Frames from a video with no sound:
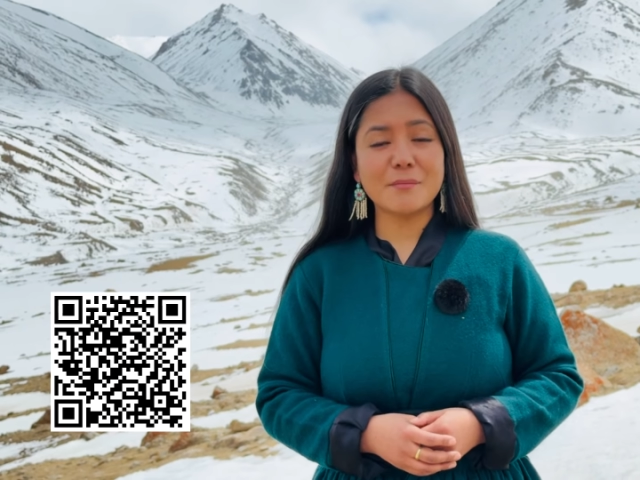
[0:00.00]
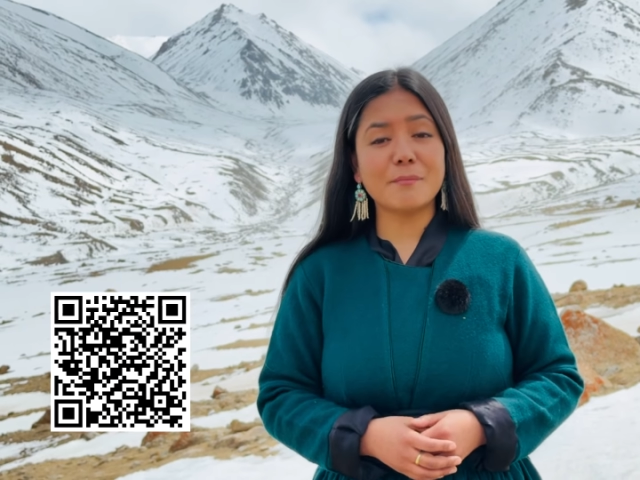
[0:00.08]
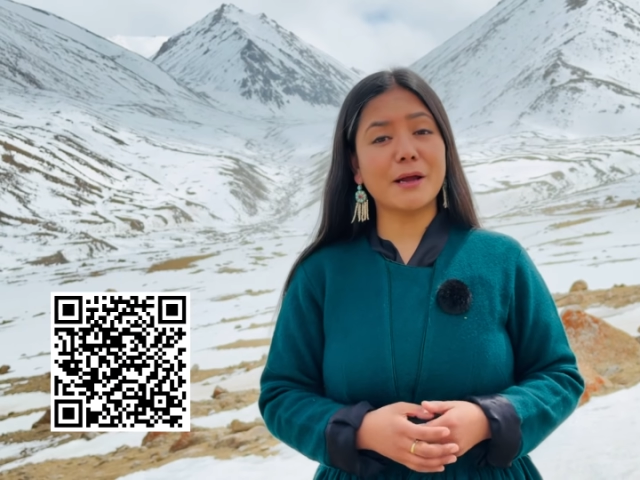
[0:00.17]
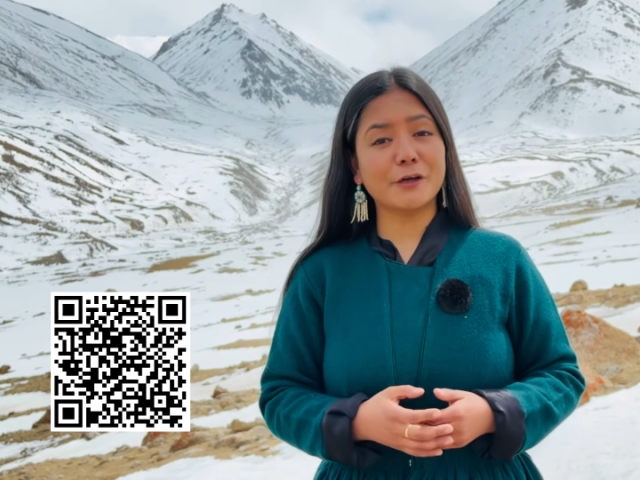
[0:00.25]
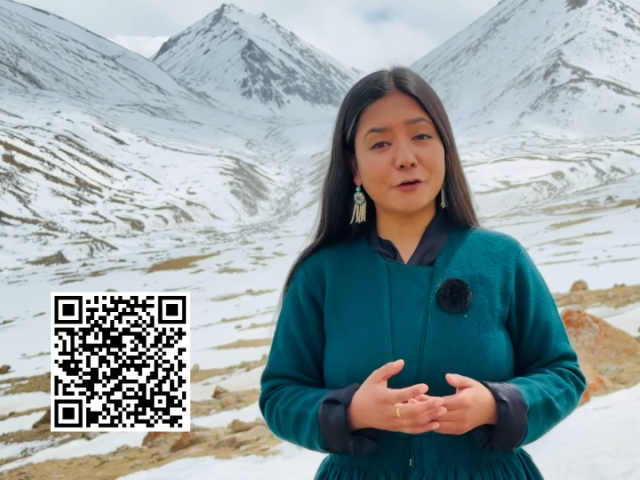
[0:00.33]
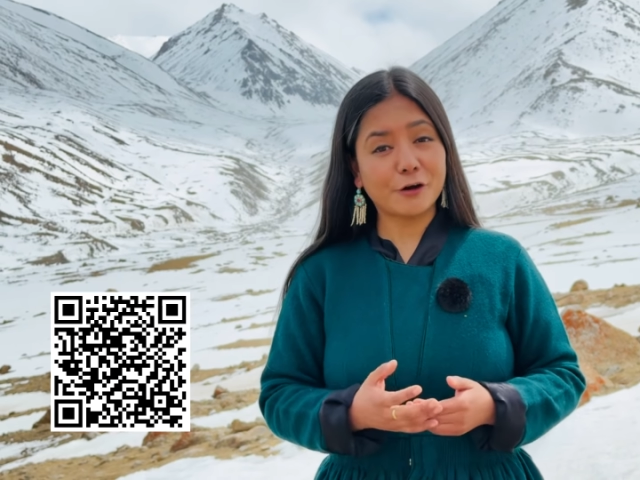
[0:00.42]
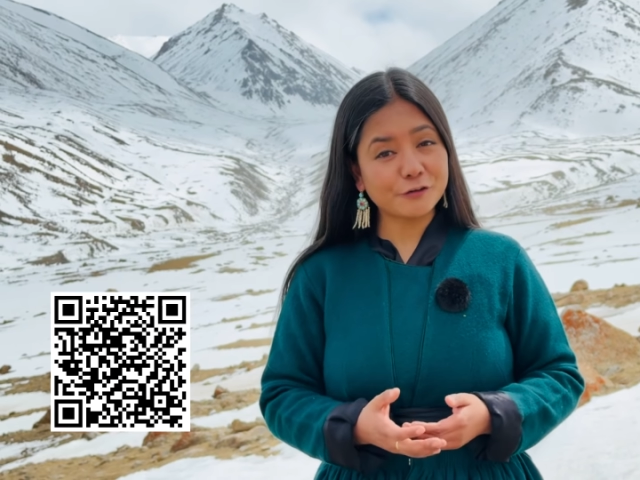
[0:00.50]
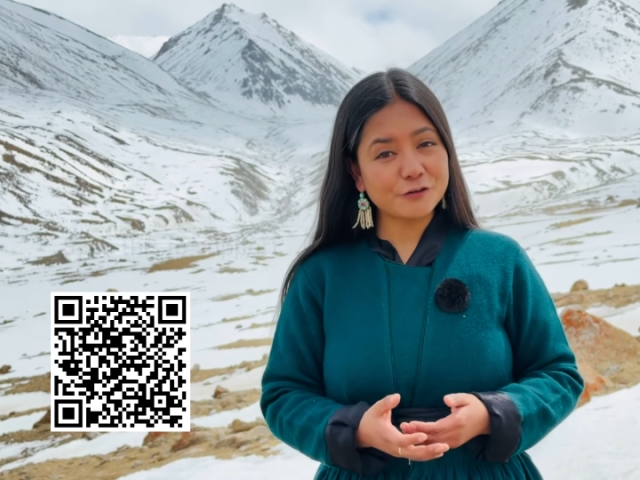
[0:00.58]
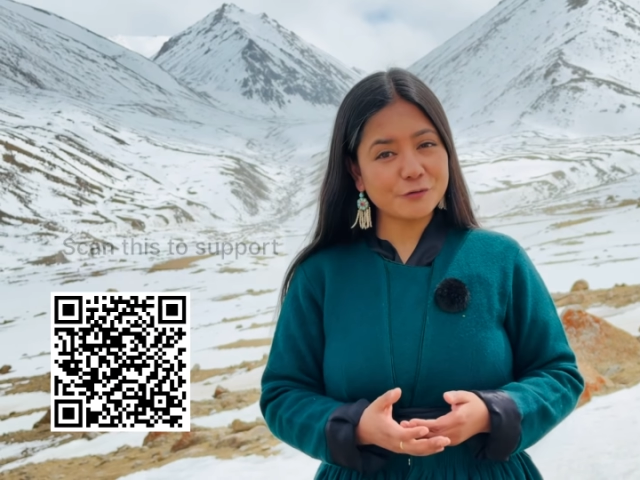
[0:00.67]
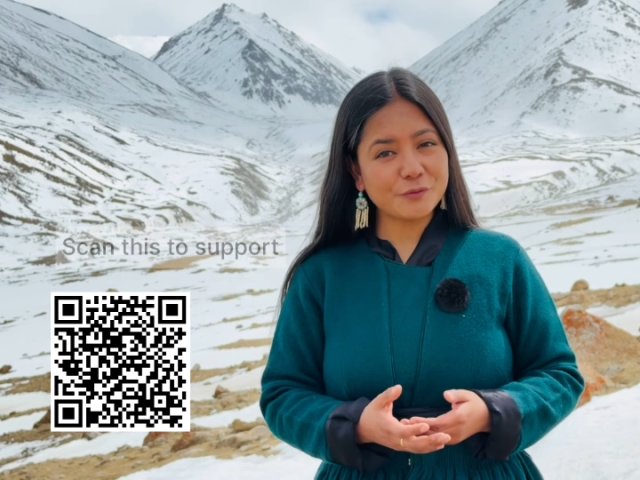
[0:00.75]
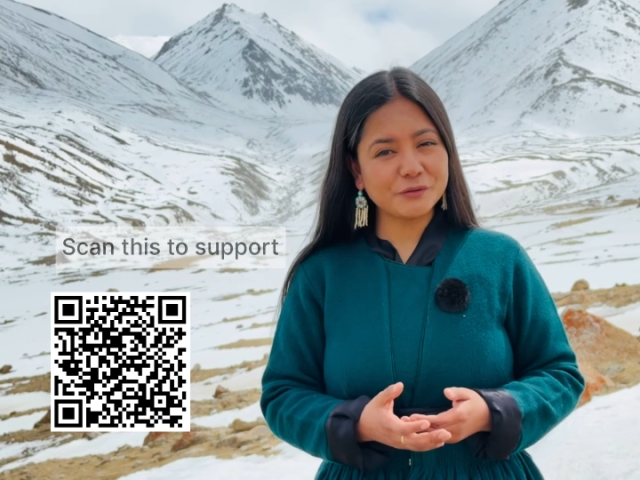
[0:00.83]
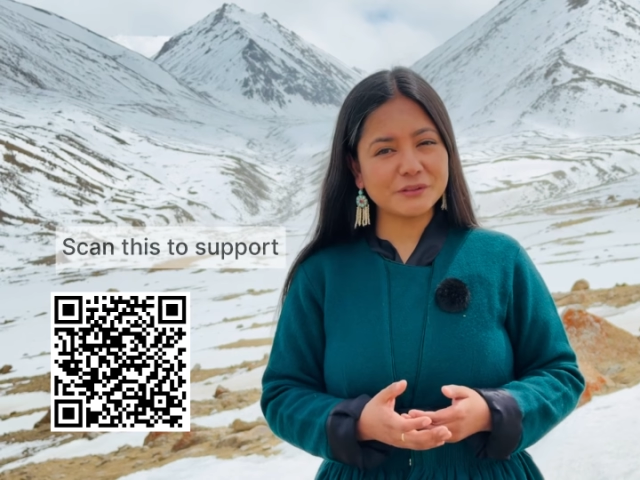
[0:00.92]
by
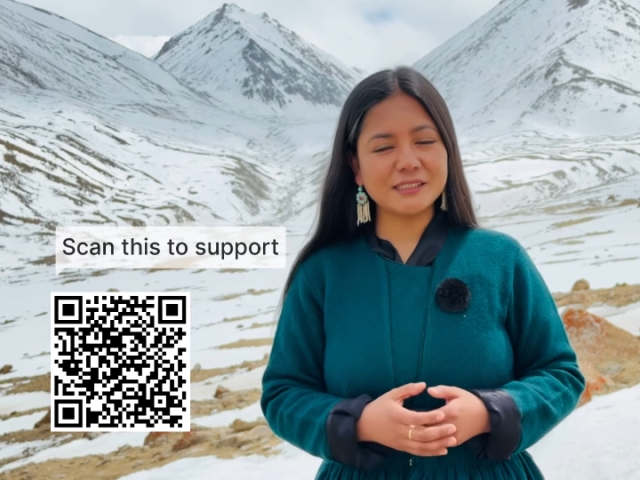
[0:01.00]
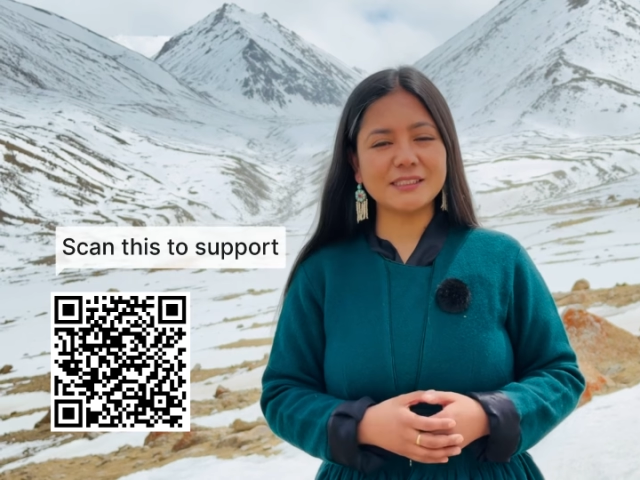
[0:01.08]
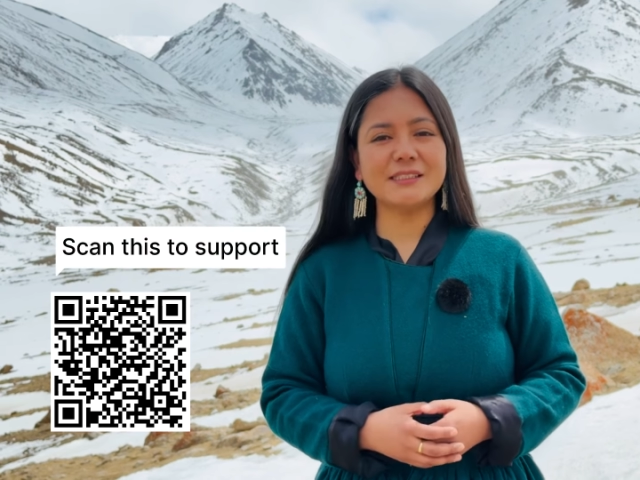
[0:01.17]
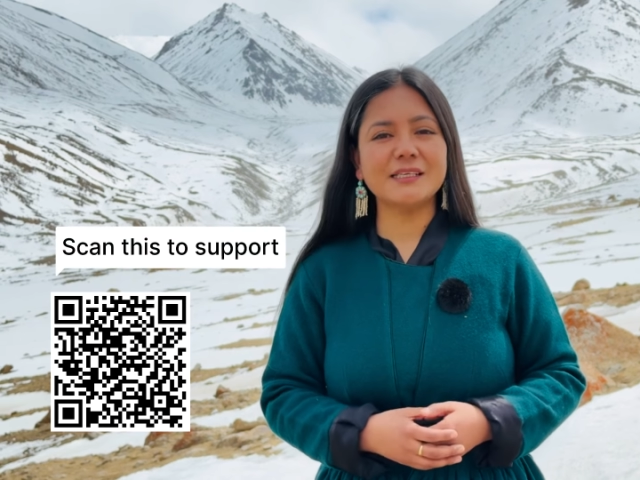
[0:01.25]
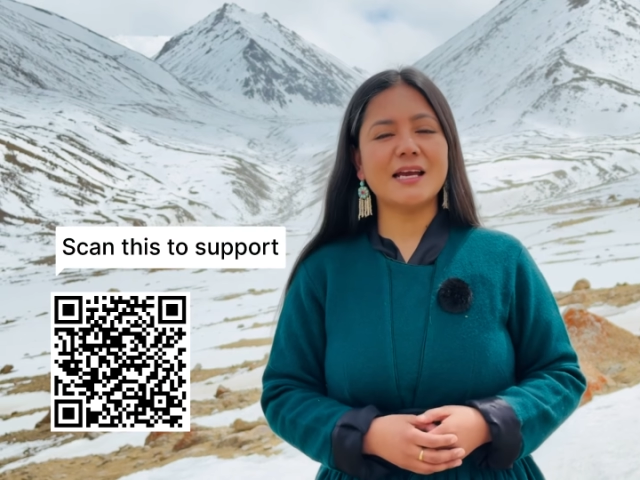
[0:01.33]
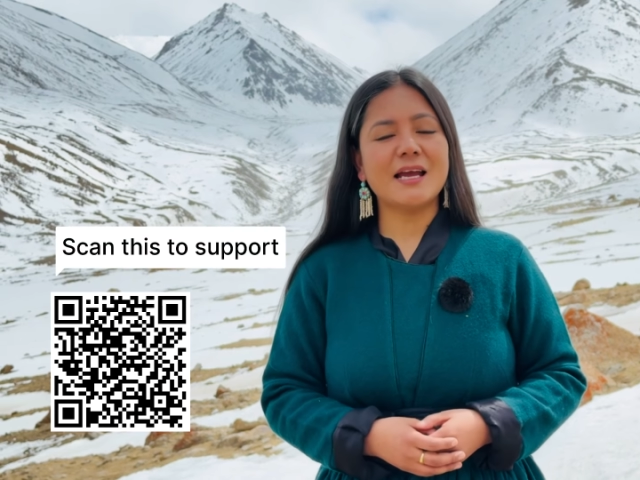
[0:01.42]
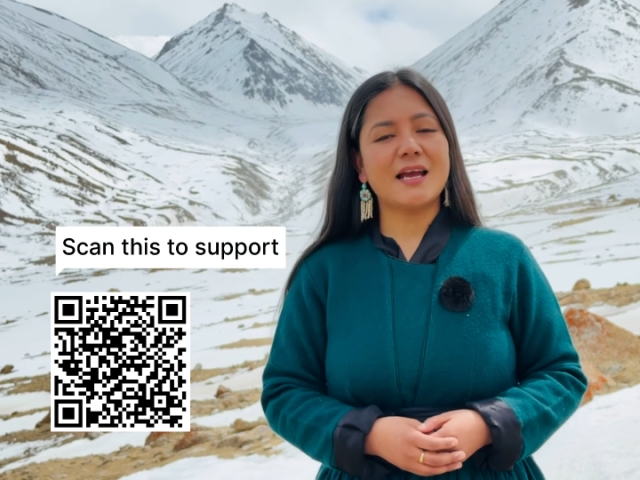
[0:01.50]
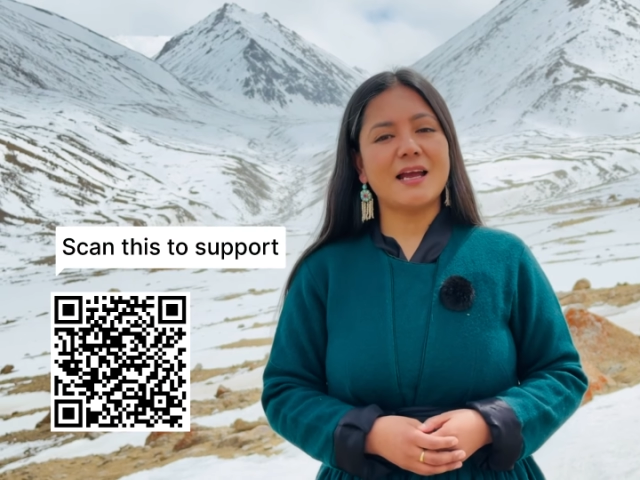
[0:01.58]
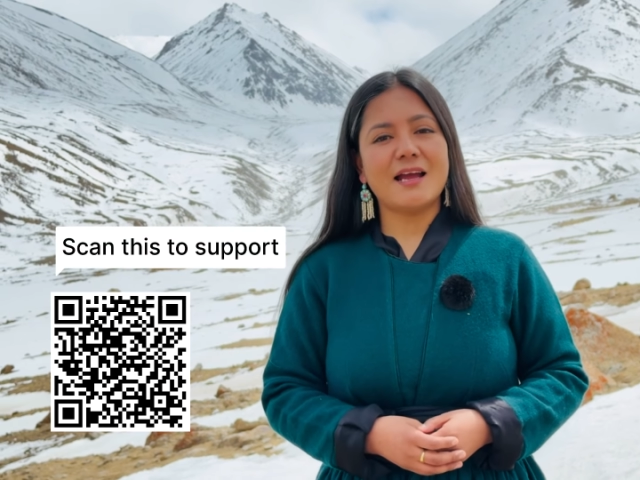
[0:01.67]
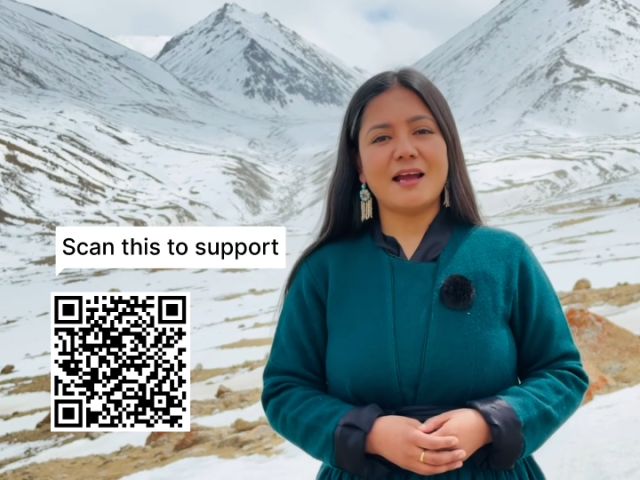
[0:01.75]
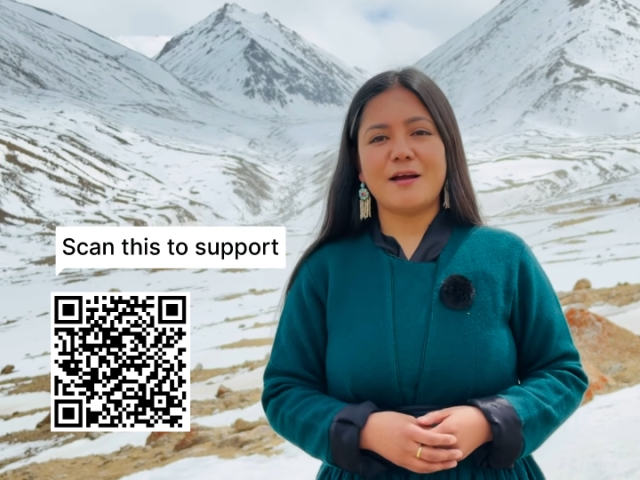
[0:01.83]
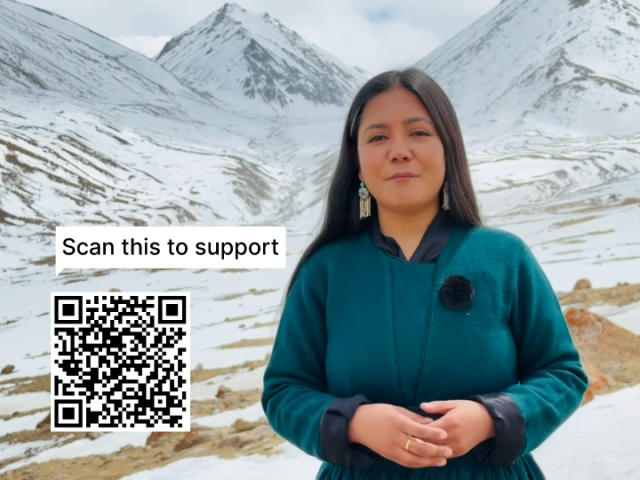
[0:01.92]
contributing
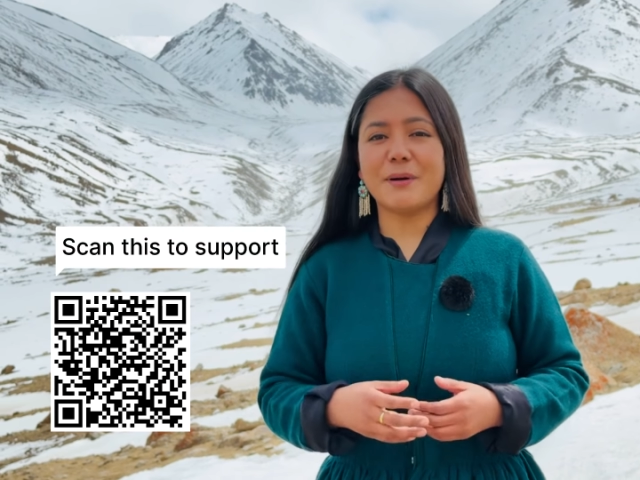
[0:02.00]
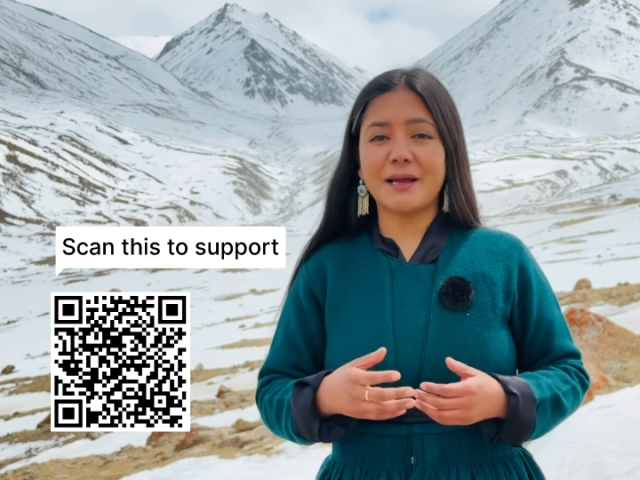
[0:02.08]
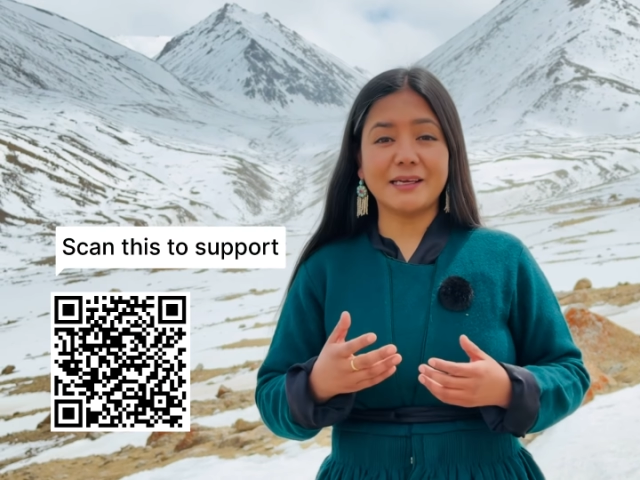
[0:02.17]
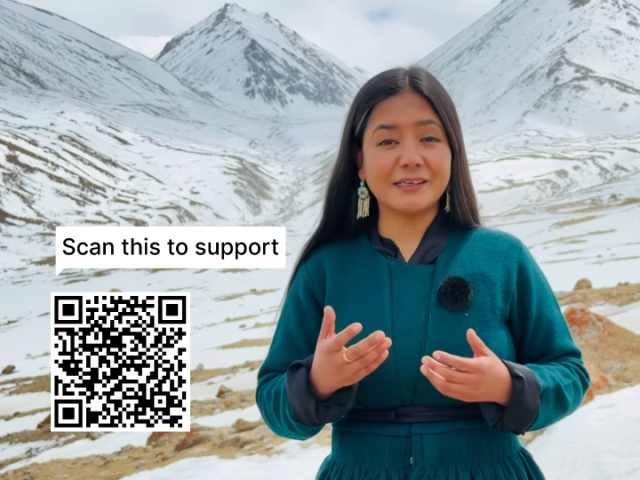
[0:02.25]
by